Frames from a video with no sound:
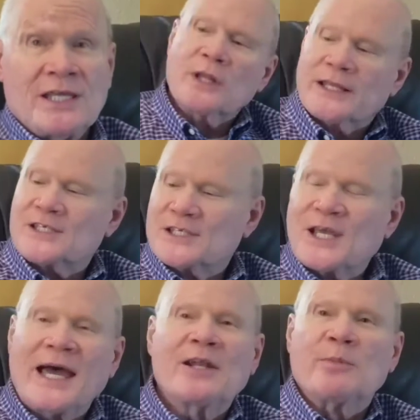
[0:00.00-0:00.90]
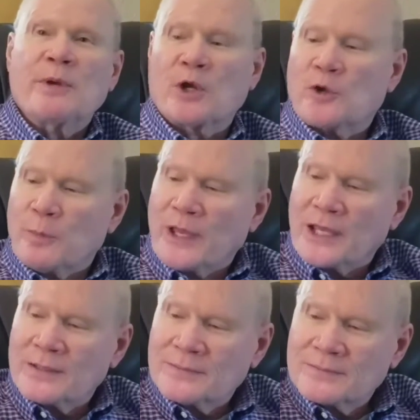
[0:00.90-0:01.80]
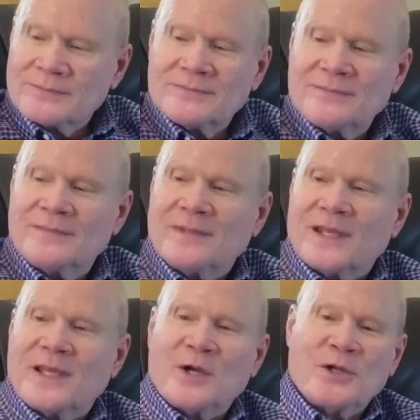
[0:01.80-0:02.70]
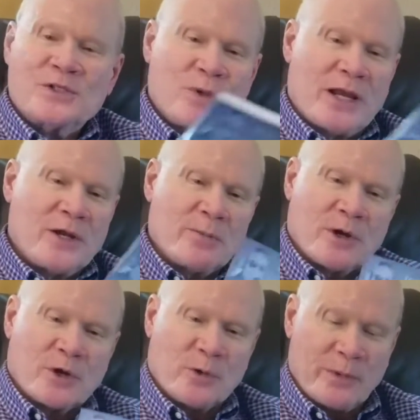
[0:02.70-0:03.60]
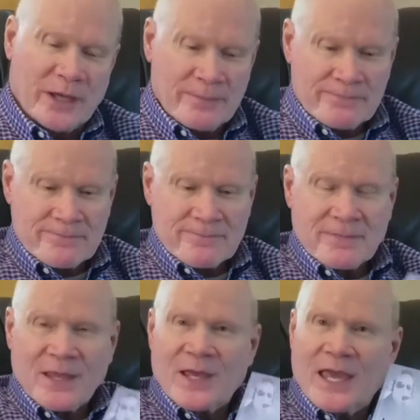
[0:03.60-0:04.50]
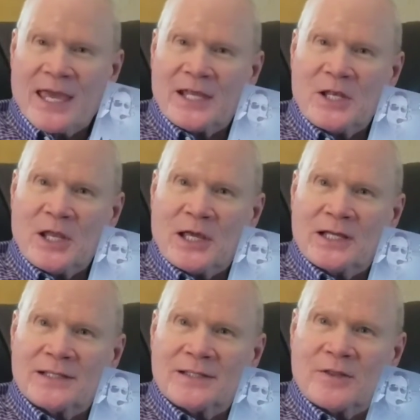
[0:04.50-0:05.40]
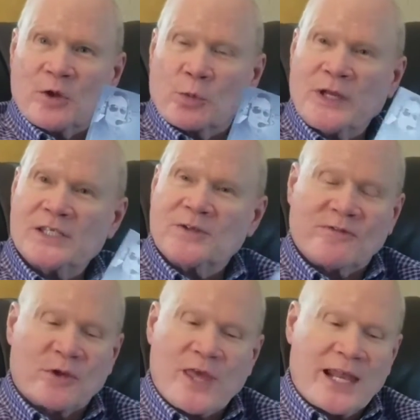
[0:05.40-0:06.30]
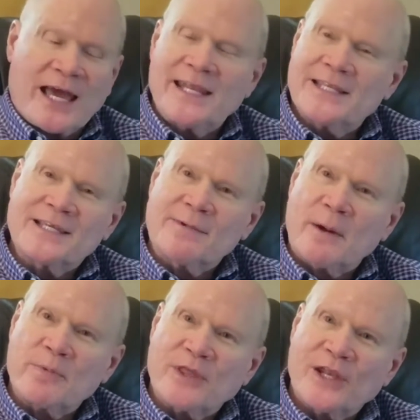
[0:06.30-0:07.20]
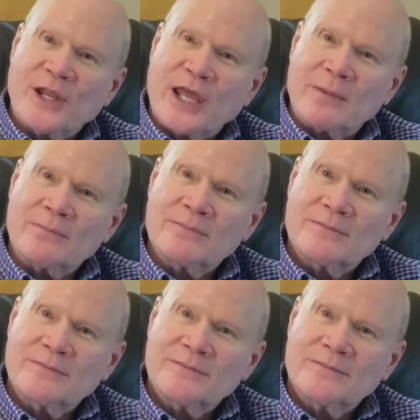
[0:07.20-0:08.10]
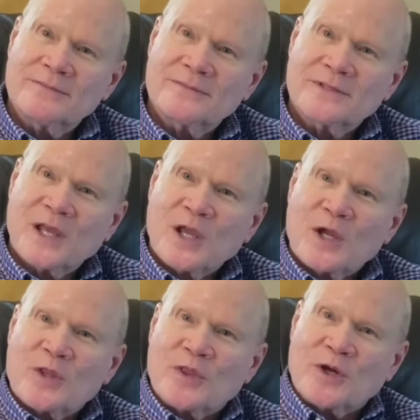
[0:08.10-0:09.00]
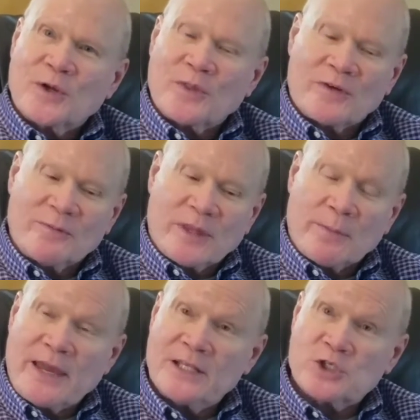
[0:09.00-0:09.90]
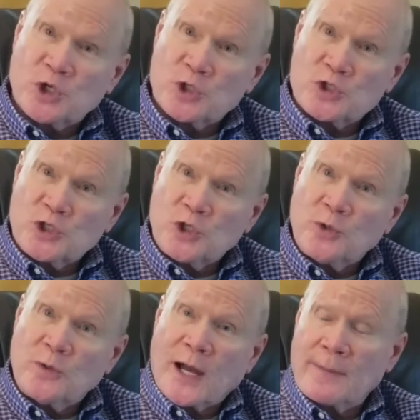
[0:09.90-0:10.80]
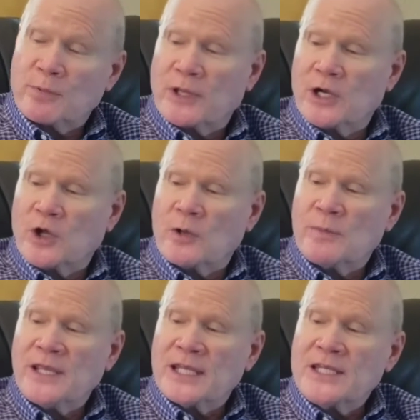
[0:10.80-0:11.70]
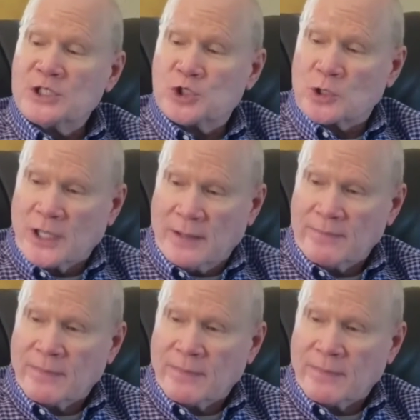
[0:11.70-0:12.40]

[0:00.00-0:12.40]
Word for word: It's entitled Miracle Man. Here it is right here, Miracle Man. And uh, the reason for that, I didn't come up with that name. The, the, the main surgeon who operated on me initially,